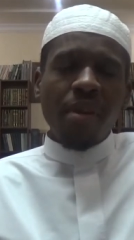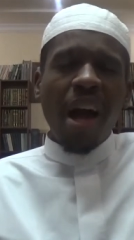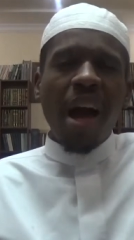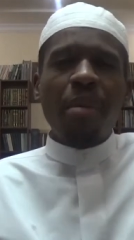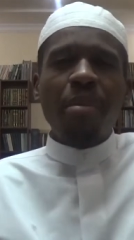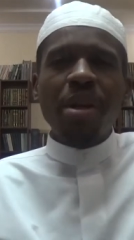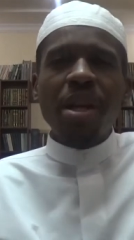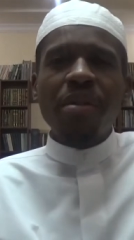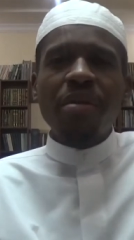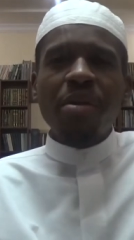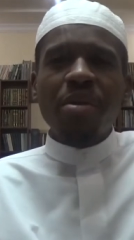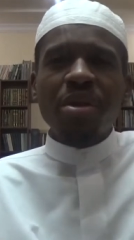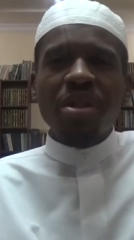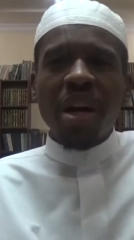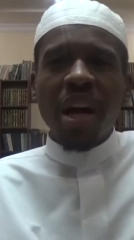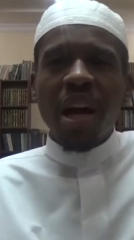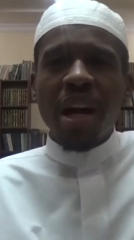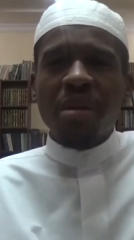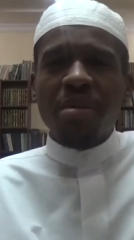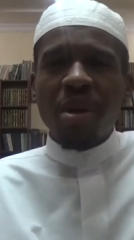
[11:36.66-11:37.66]
I believe it was
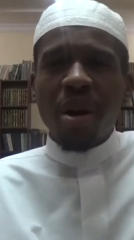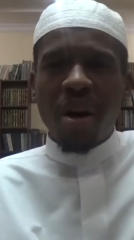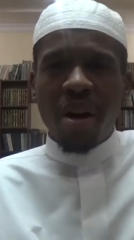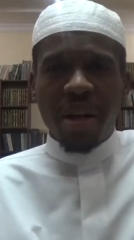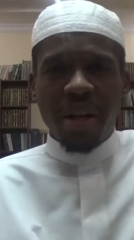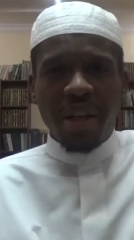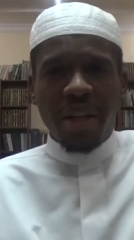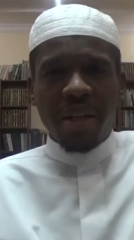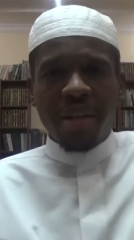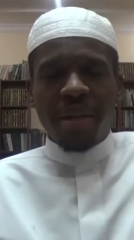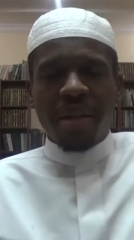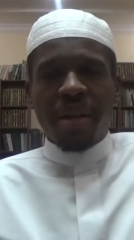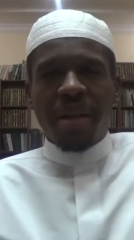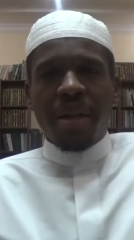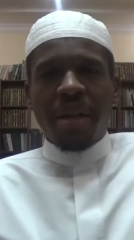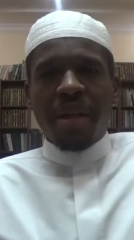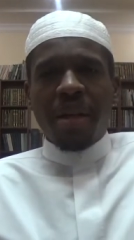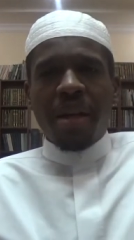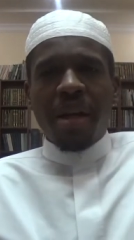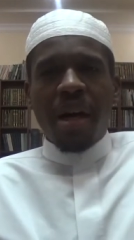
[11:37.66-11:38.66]
Sahih Bukhari.
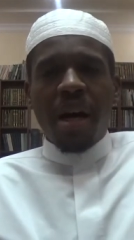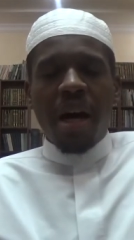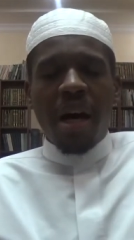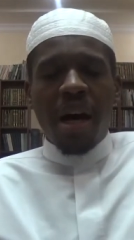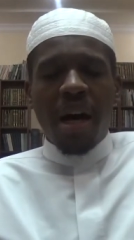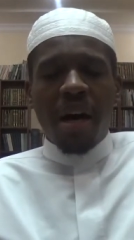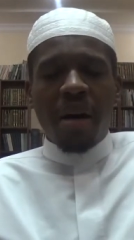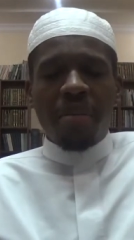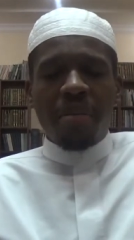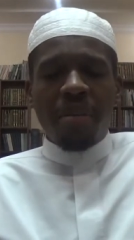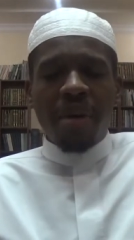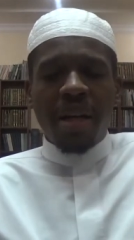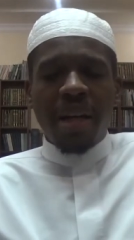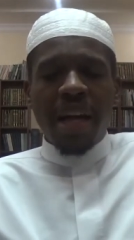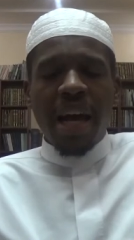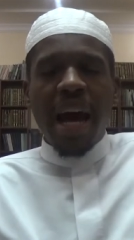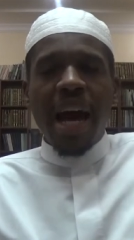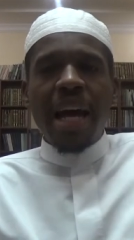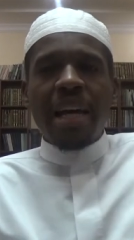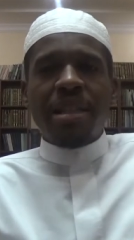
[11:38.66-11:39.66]
Um, and
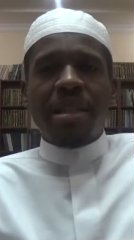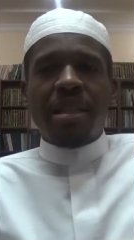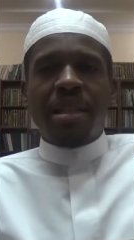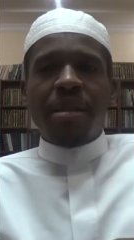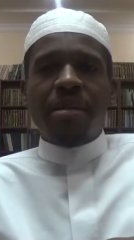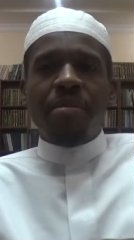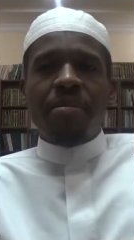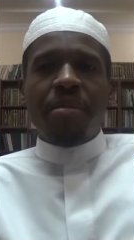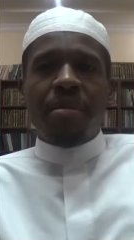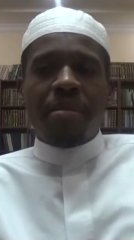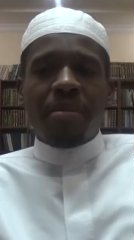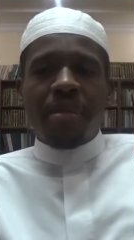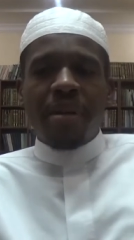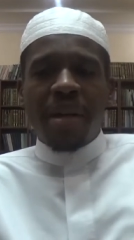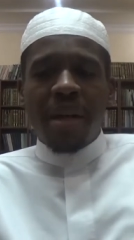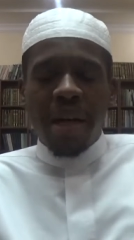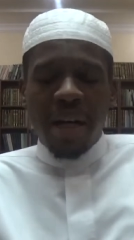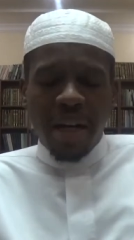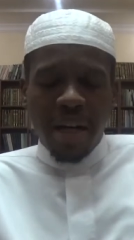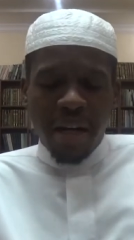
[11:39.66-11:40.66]
they asked him
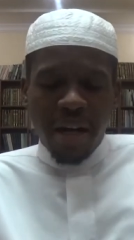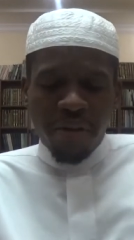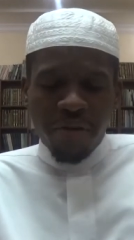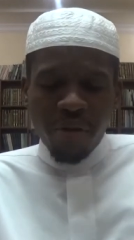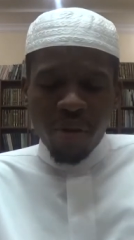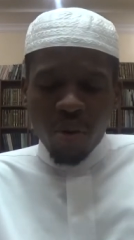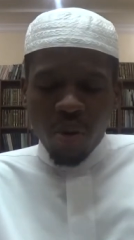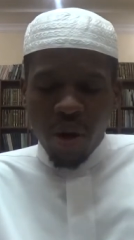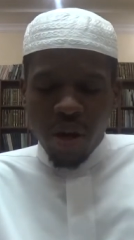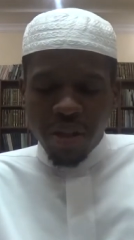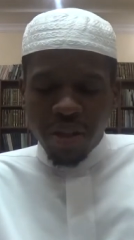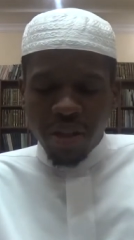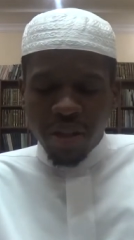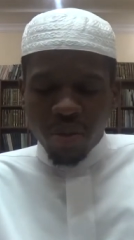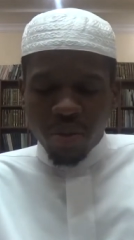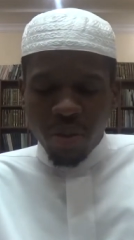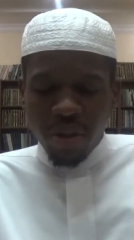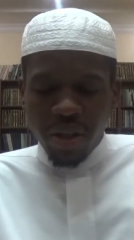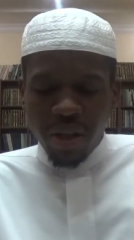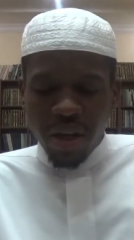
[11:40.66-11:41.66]
uh, a few
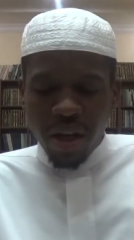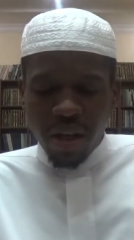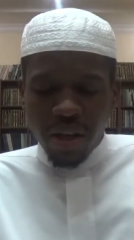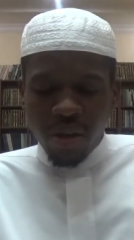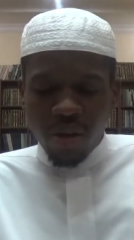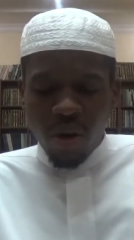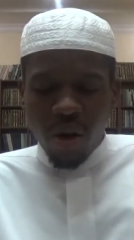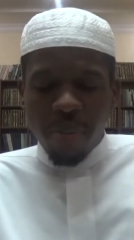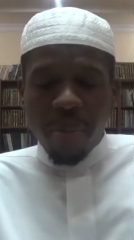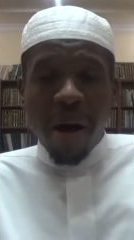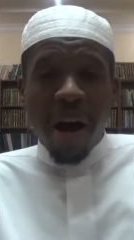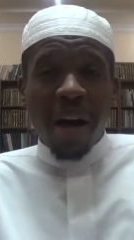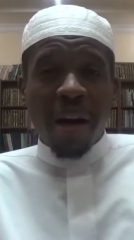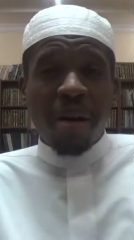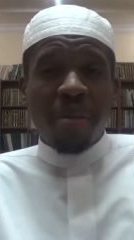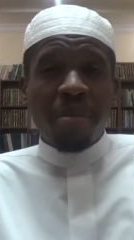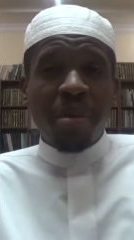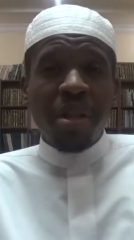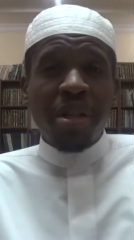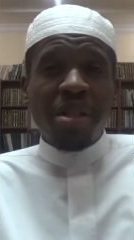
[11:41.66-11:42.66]
questions when he, uh, you know, upon
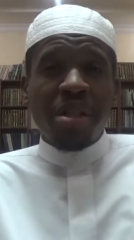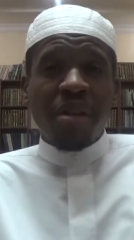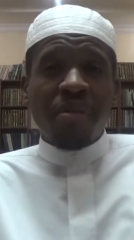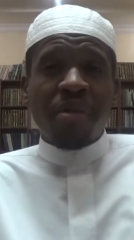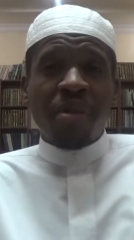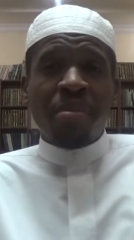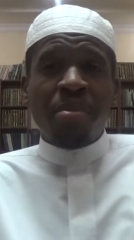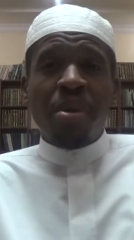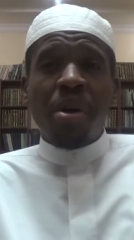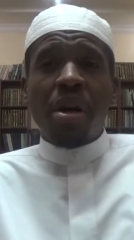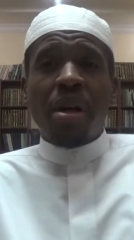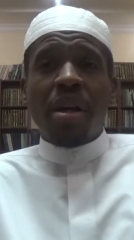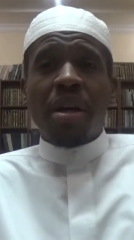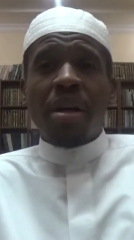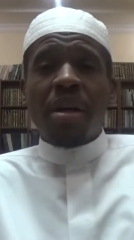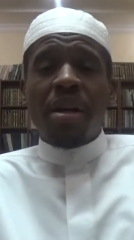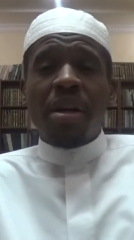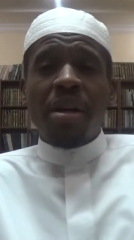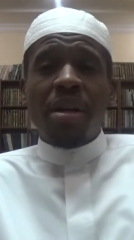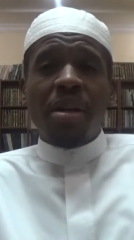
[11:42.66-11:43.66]
completion of the book,
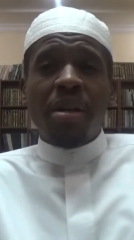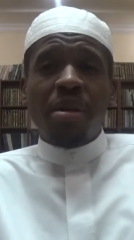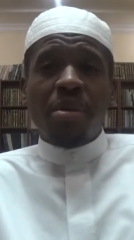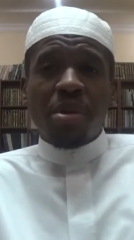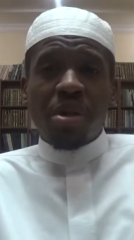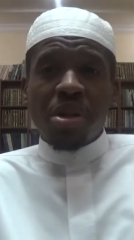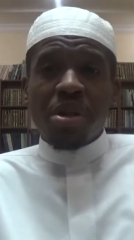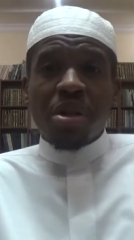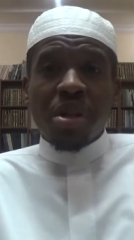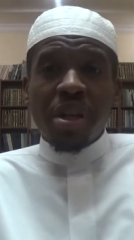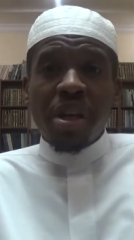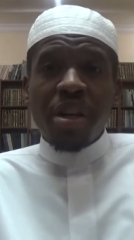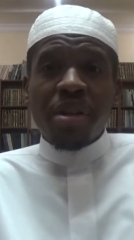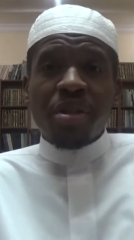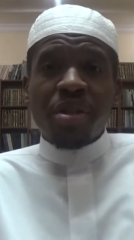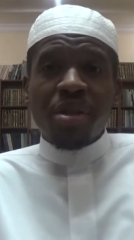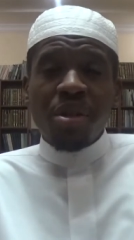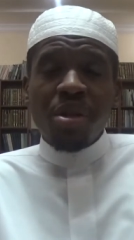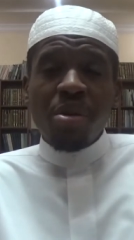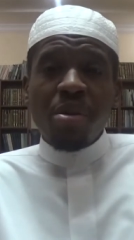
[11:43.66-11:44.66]
which it took years
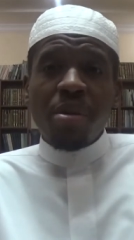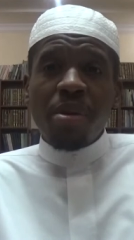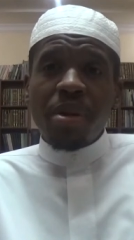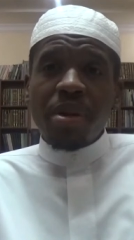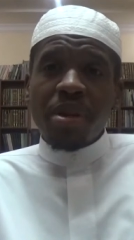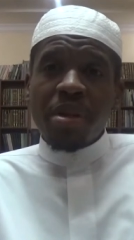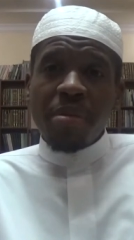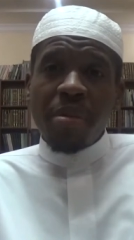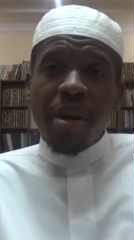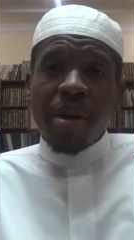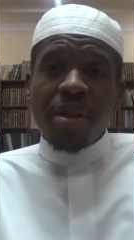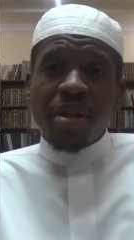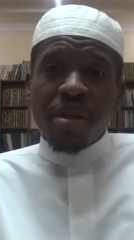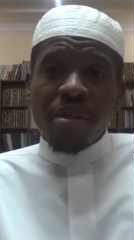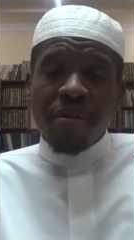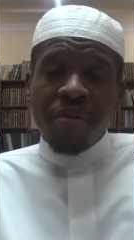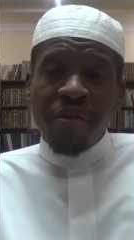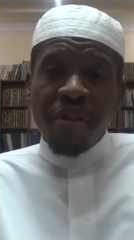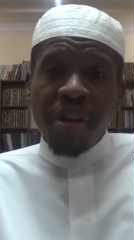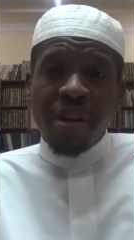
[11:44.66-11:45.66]
to do. It's a
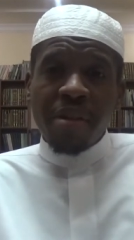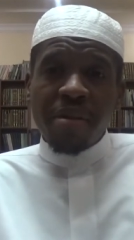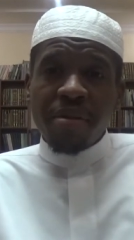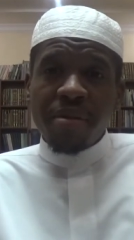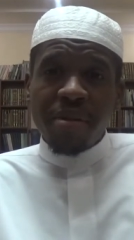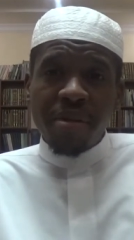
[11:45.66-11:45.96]
major feat.